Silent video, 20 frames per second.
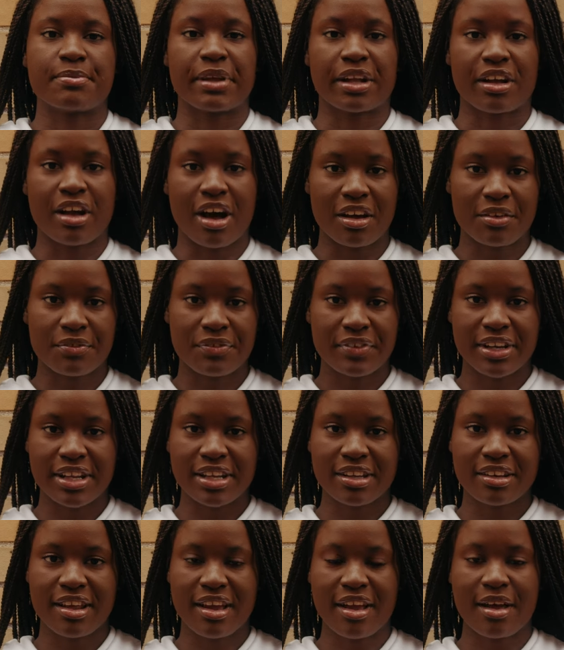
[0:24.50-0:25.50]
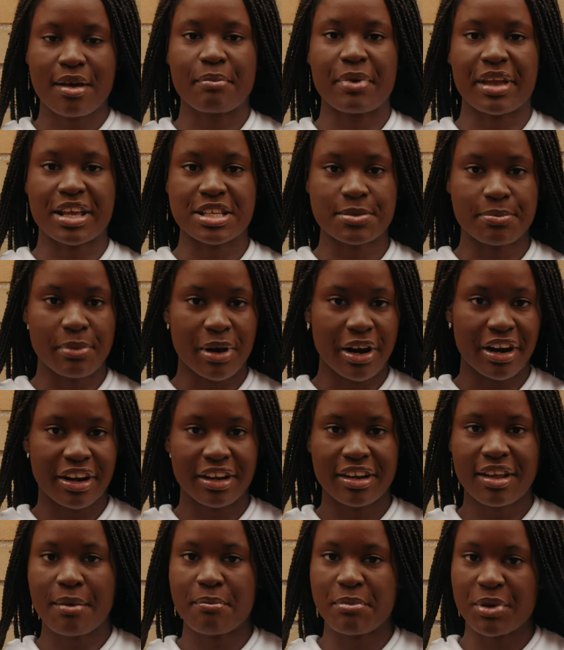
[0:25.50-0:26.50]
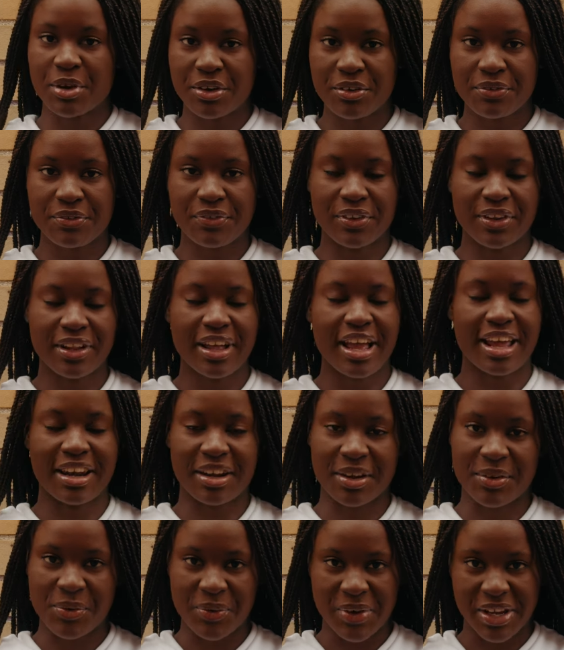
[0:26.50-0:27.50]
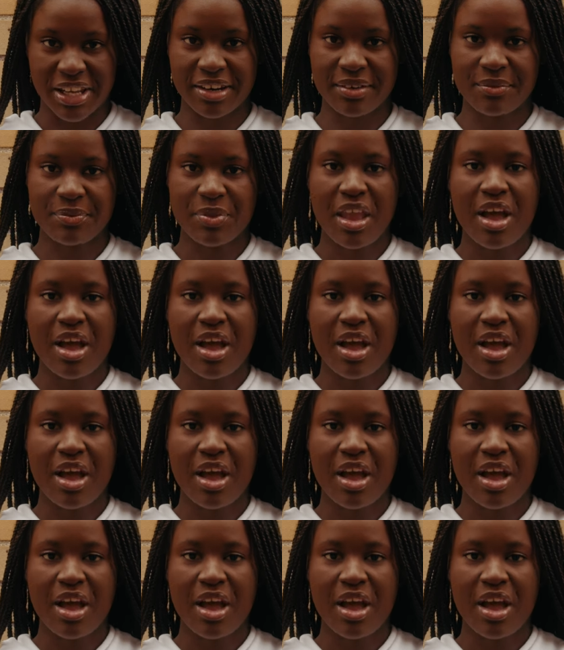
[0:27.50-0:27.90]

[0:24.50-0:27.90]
being confident, being smart, beautiful, and a queen.